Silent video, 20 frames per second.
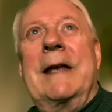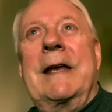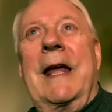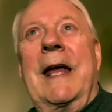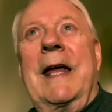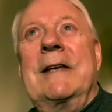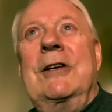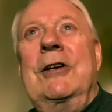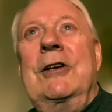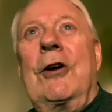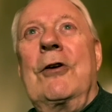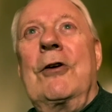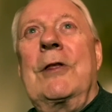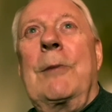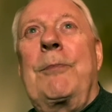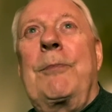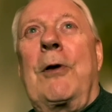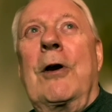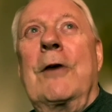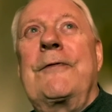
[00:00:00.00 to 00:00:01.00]
and you're the
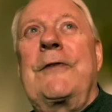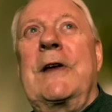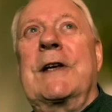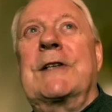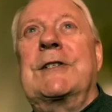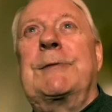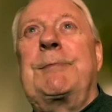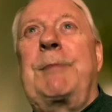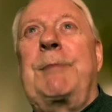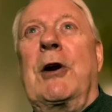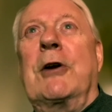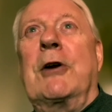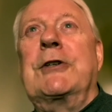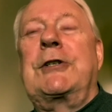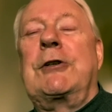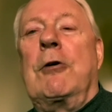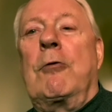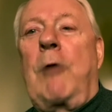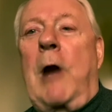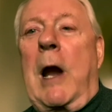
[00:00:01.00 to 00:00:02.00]
perfect
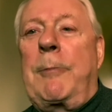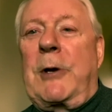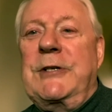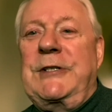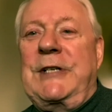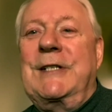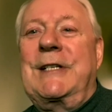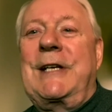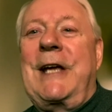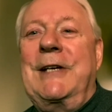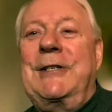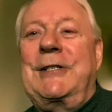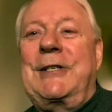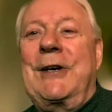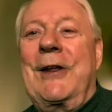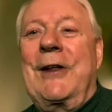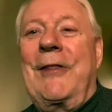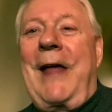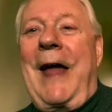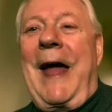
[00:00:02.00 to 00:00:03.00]
spiritual
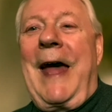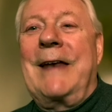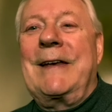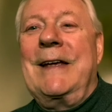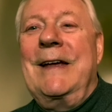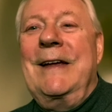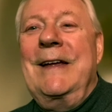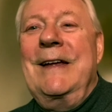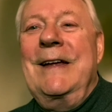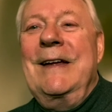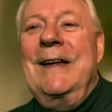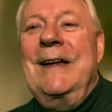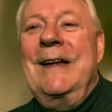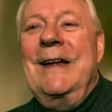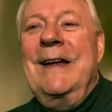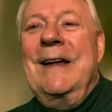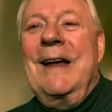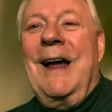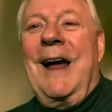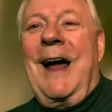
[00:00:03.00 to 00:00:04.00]
representation of that.
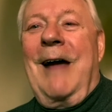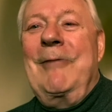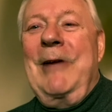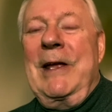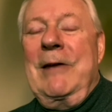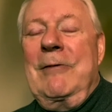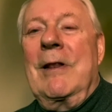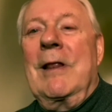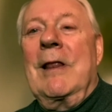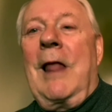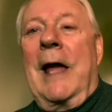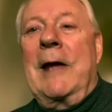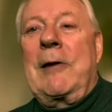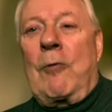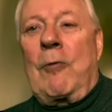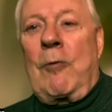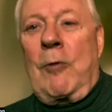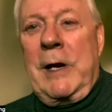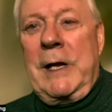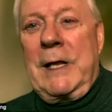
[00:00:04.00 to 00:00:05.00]
I mean, like
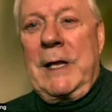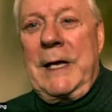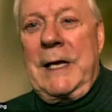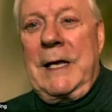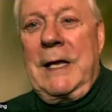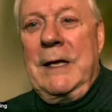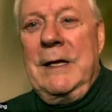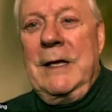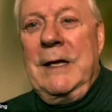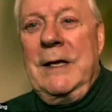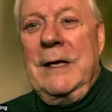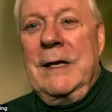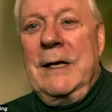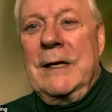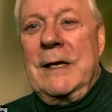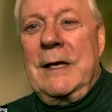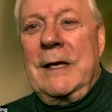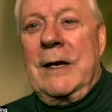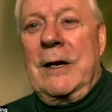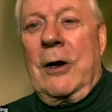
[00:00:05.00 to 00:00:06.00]
really, you're